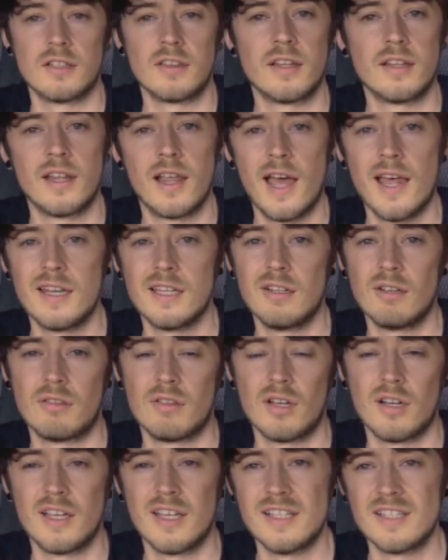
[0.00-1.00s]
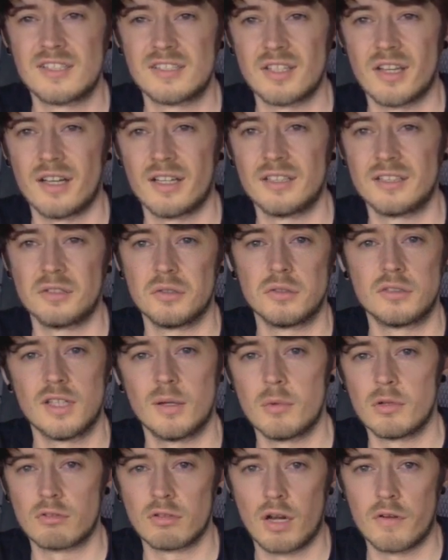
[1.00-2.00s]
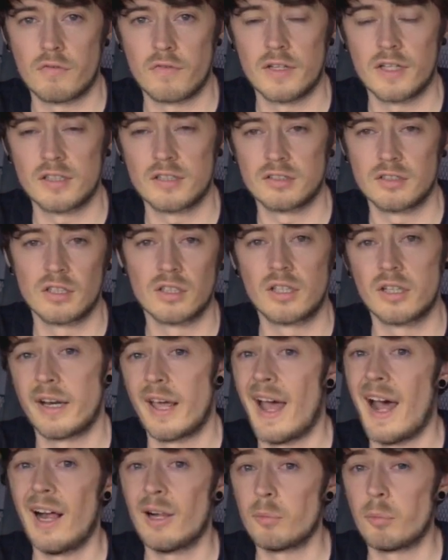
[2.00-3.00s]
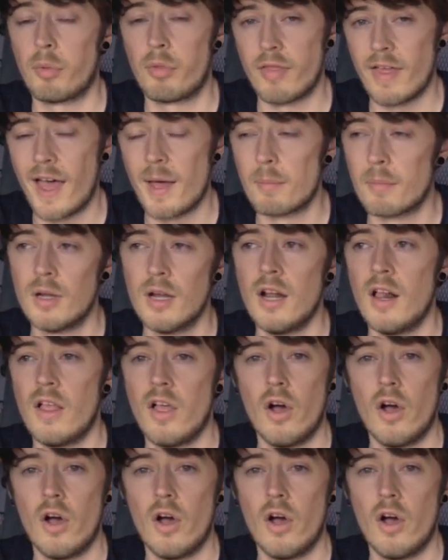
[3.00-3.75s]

and then any other insights or demographics that are going to help them